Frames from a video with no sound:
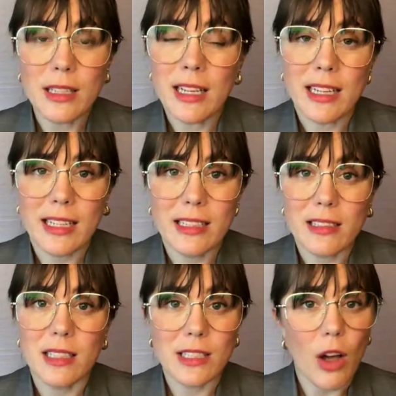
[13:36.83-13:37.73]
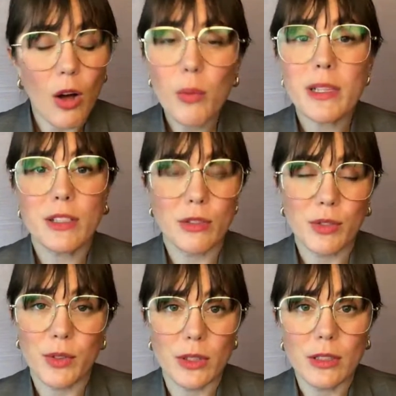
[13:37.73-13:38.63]
is always
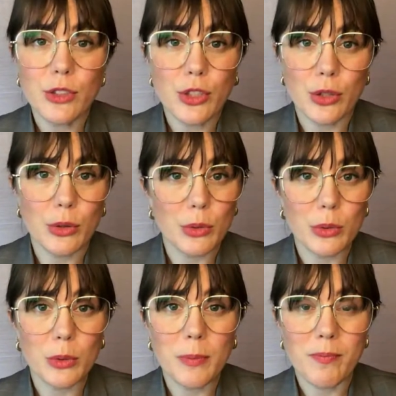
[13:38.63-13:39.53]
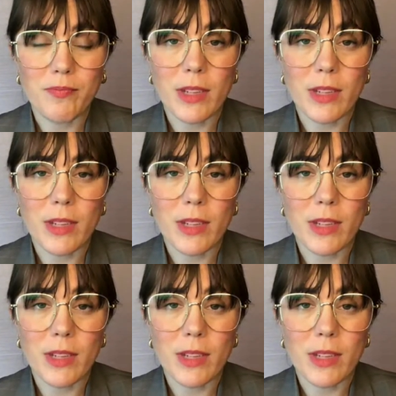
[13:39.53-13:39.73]
useful to